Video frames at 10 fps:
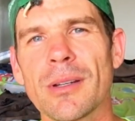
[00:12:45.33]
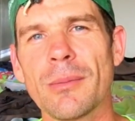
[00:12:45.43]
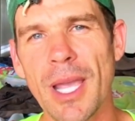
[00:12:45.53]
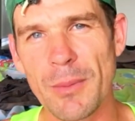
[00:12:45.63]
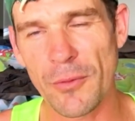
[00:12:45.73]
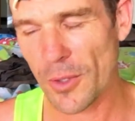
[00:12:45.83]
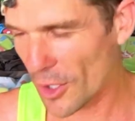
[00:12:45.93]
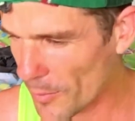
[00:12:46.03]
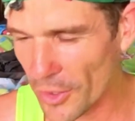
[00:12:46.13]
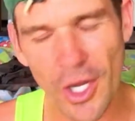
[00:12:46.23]
Maybe if you want
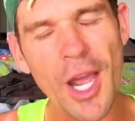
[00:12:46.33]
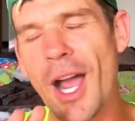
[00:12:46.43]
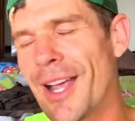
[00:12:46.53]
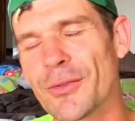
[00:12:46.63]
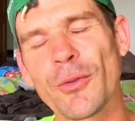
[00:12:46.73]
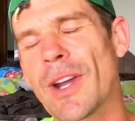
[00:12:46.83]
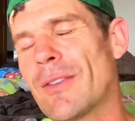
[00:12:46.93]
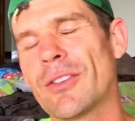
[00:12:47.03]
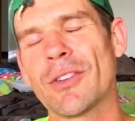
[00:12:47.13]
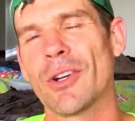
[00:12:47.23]
to help, I don't ask for
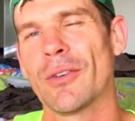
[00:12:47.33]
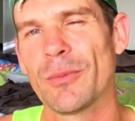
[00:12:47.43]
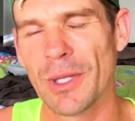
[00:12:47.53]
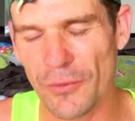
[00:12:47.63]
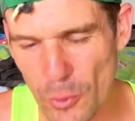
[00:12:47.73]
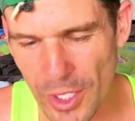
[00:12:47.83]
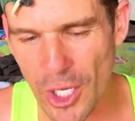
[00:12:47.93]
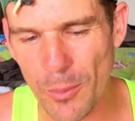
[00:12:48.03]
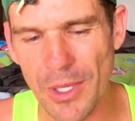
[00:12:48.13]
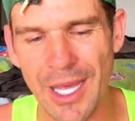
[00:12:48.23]
favors very often, but if you want to
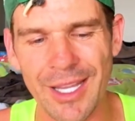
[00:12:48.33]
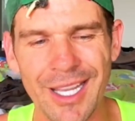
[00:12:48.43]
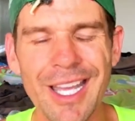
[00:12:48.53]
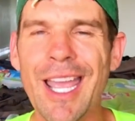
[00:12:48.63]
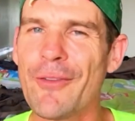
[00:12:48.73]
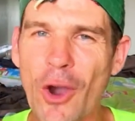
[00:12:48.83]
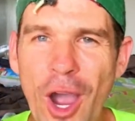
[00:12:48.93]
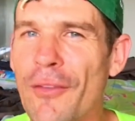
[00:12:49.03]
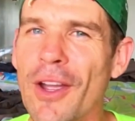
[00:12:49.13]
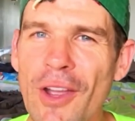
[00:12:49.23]
help, oh yeah, if
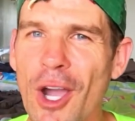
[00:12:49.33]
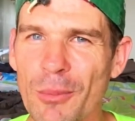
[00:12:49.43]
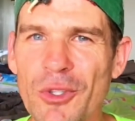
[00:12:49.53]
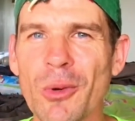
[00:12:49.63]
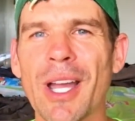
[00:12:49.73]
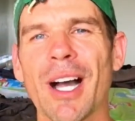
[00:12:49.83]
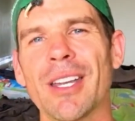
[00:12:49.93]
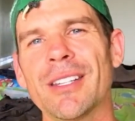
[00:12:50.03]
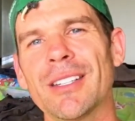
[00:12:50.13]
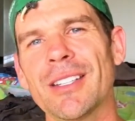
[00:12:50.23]
I've ever helped you out,